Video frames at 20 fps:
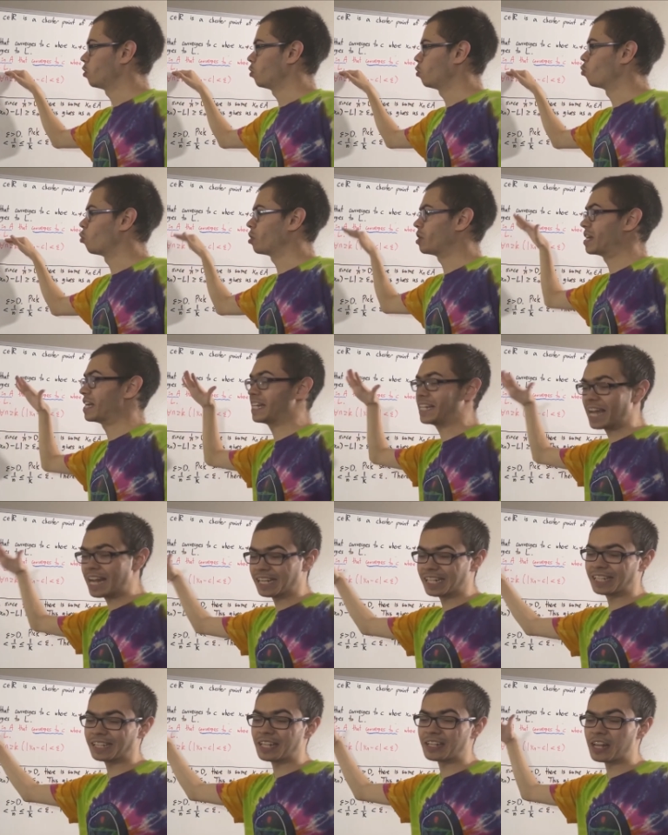we're
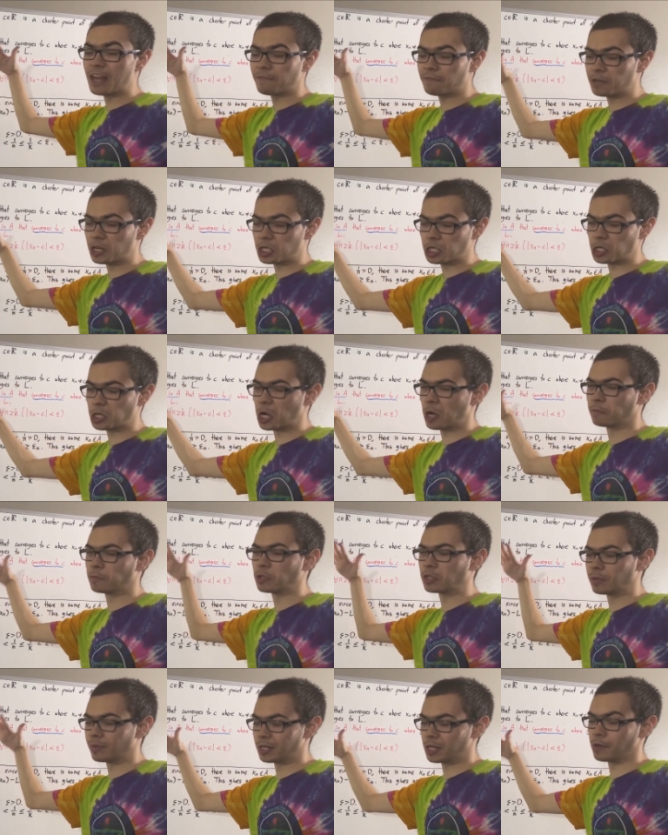negating the definition of the
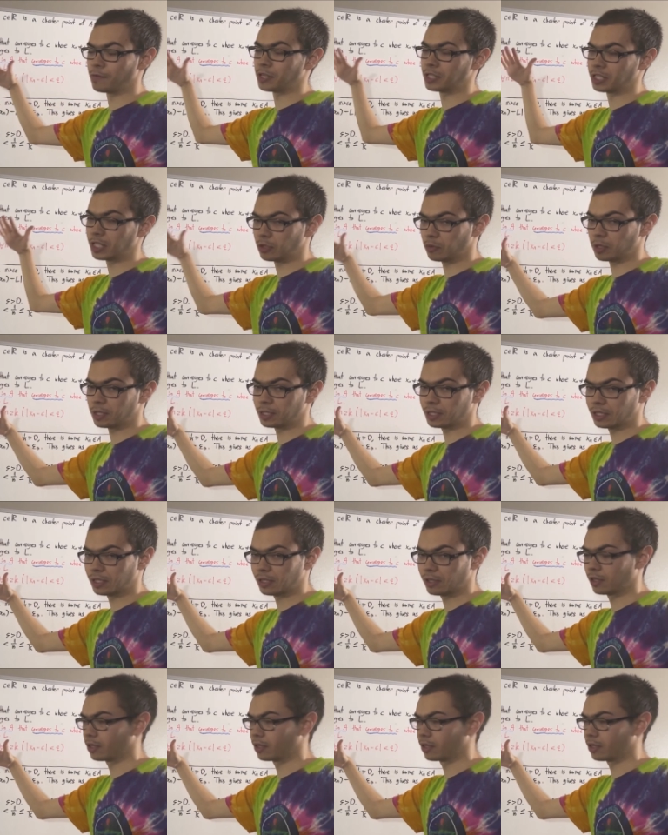limit of a sequence.